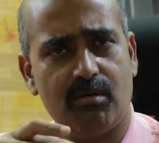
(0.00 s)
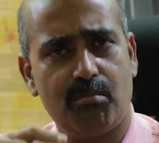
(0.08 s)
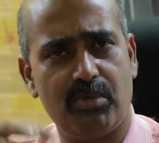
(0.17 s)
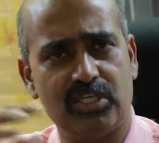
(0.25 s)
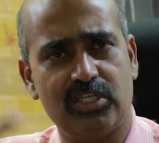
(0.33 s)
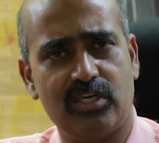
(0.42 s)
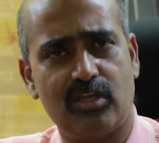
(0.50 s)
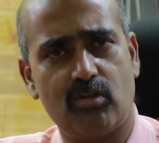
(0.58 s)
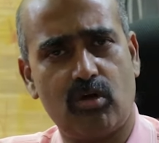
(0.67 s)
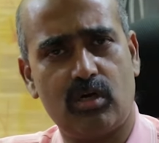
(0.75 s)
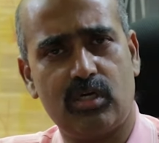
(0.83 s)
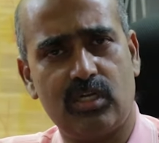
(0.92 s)
budget,
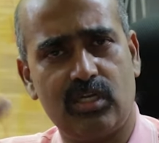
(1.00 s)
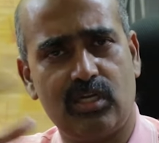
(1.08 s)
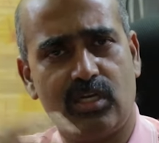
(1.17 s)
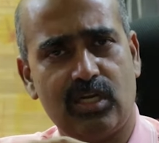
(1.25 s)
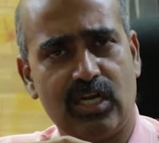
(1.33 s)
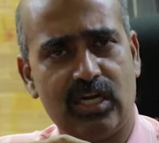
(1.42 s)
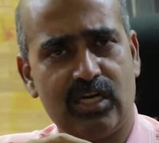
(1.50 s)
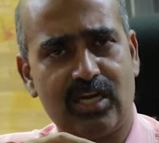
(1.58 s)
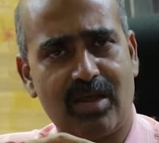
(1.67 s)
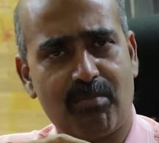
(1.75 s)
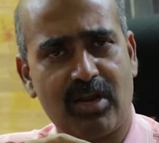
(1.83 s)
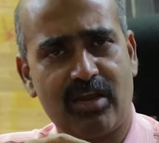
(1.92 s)
authority, need,
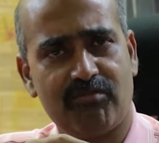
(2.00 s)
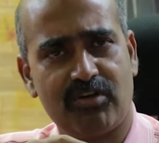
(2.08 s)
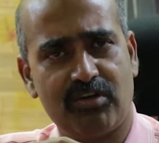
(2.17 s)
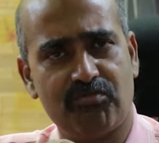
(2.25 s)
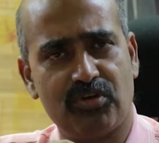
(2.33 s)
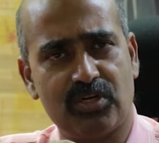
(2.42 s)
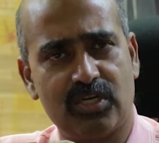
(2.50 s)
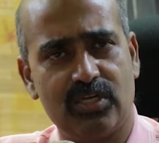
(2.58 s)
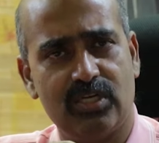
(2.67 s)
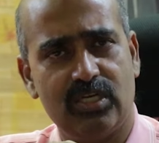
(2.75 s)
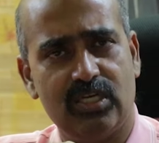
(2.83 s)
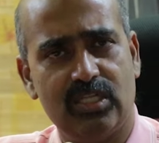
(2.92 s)
timeline framework.
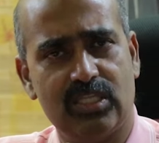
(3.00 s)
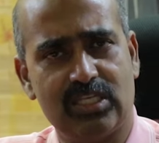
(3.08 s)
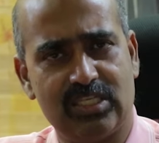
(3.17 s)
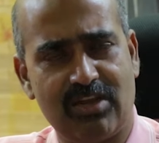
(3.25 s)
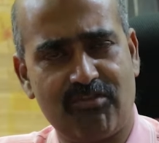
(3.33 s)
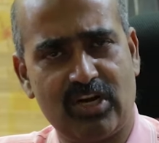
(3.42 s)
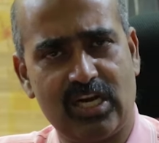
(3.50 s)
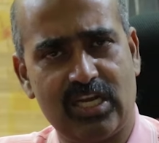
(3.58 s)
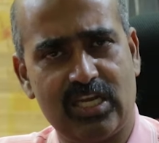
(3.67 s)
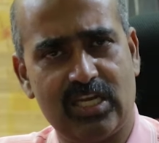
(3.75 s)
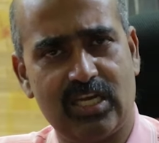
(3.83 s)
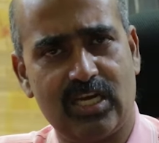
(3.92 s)
This
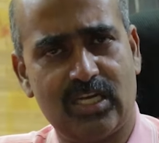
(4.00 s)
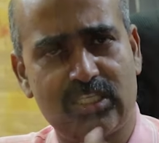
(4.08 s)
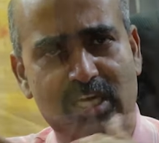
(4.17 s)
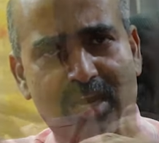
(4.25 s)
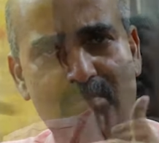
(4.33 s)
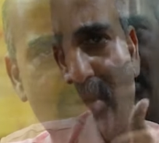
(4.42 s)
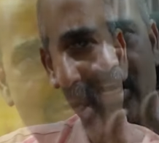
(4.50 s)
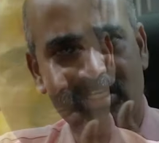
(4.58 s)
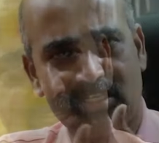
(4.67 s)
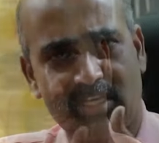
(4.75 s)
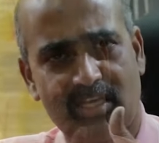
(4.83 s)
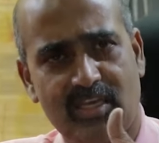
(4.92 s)
definitely, CHAMP
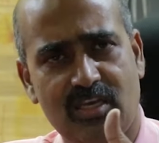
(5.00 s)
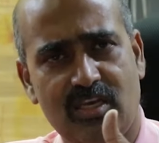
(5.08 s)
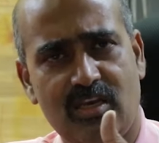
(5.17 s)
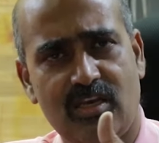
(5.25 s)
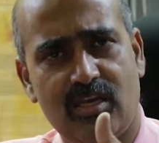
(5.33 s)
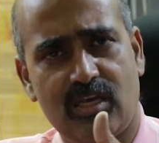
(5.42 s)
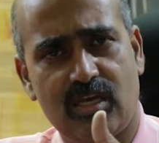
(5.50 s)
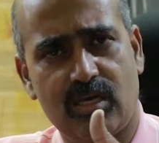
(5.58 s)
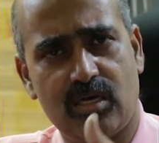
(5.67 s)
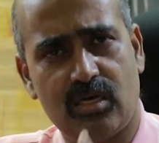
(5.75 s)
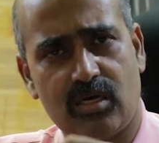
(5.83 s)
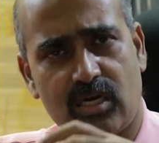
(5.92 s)
has a
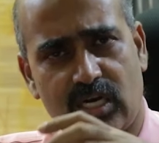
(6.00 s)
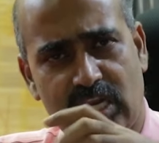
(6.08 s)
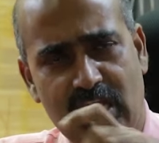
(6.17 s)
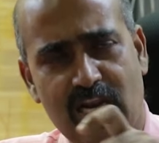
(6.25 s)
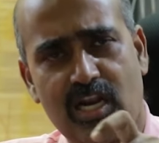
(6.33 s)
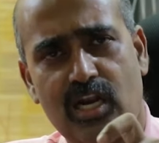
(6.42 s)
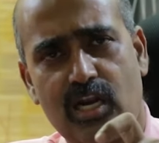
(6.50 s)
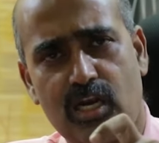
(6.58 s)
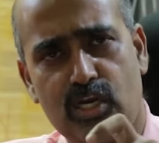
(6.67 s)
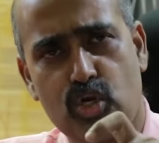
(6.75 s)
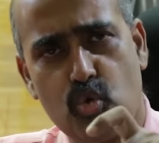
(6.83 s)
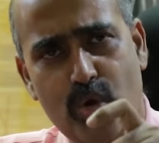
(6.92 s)

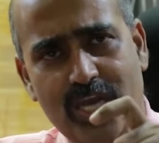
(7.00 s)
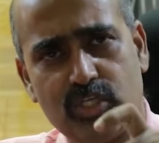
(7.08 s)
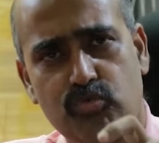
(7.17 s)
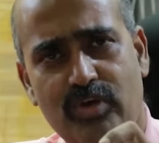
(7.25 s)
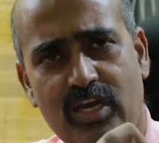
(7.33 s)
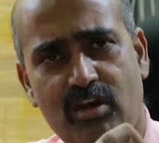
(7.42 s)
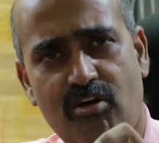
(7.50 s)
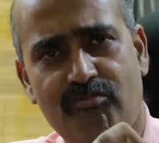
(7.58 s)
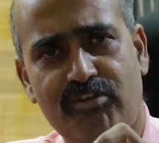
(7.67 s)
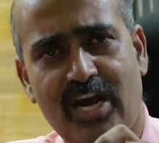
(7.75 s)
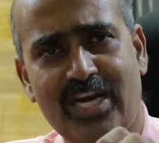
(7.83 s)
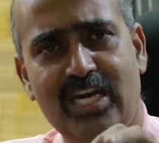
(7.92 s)
real new age way
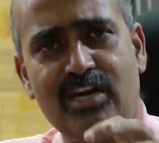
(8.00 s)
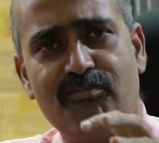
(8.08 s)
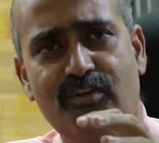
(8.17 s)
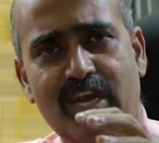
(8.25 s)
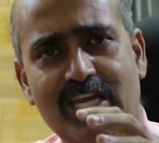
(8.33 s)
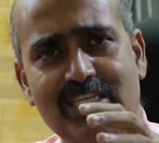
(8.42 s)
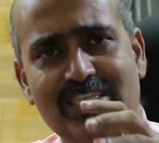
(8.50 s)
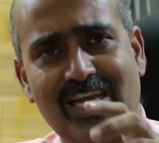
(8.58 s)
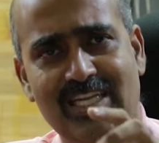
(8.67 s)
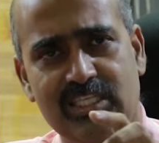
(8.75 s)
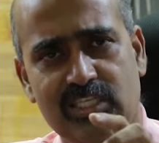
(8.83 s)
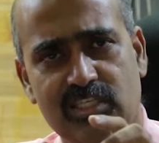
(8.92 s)
of identifying
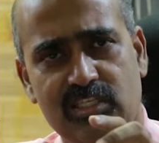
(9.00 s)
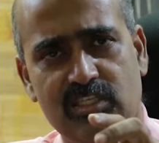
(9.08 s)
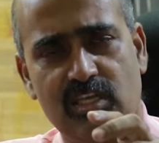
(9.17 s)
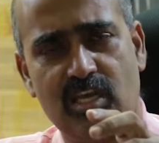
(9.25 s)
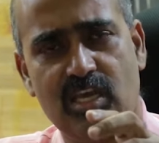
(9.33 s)
challenges,